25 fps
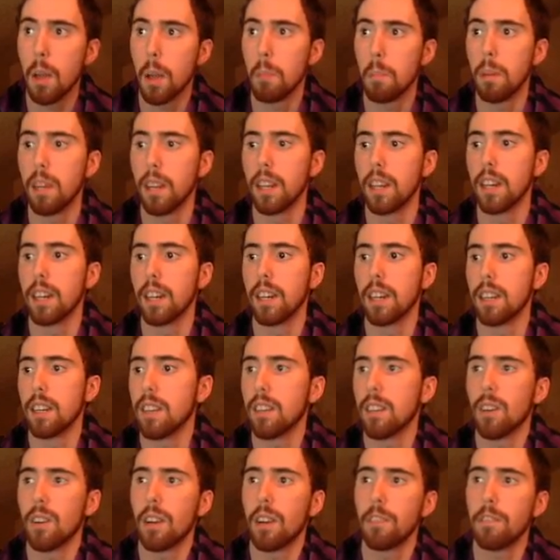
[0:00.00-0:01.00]
But uh,
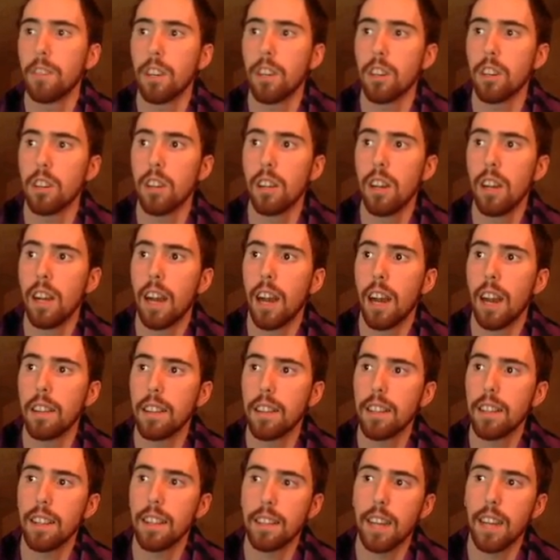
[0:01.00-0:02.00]
you know, I figured I
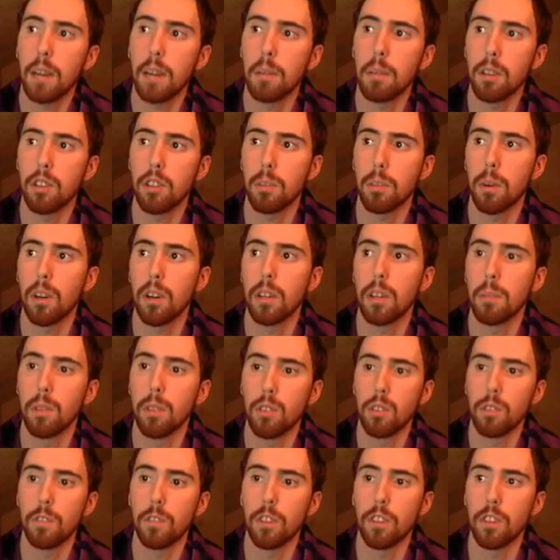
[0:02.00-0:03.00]
think the talbuks are probably the
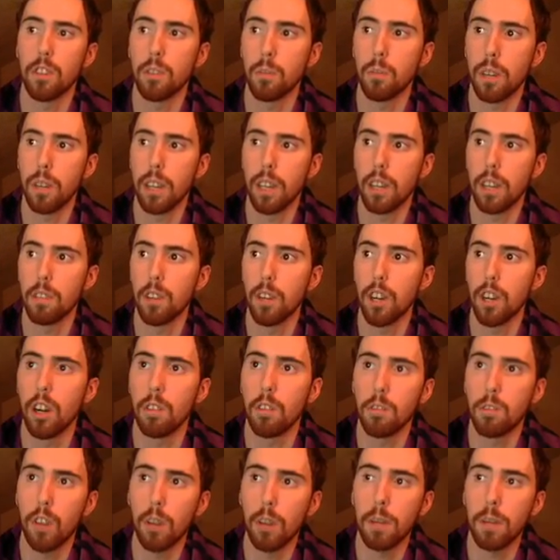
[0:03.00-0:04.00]
most efficient way of, uh,
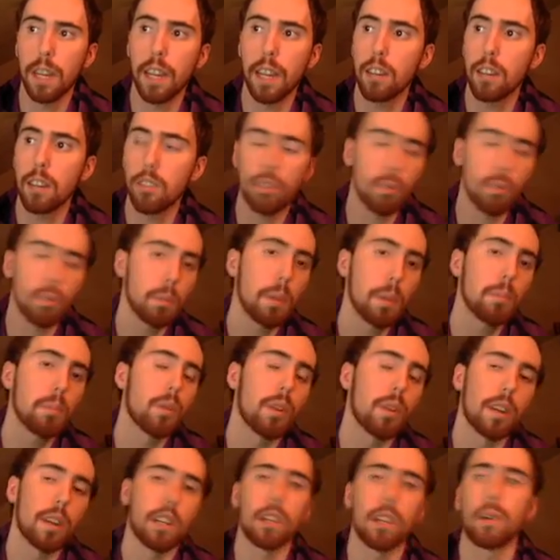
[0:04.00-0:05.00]
of farming, and so people
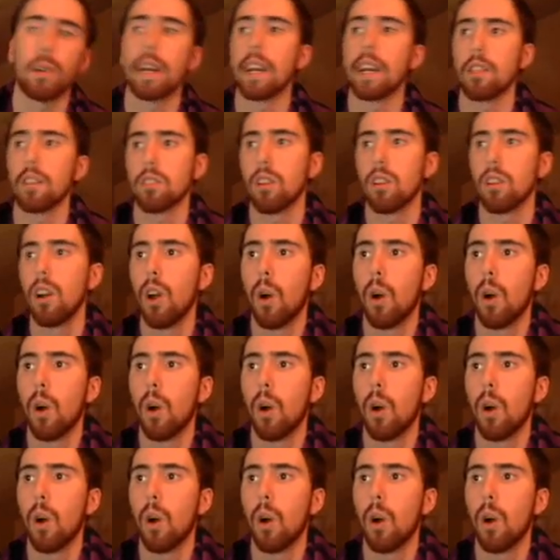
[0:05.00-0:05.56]
are going to ask,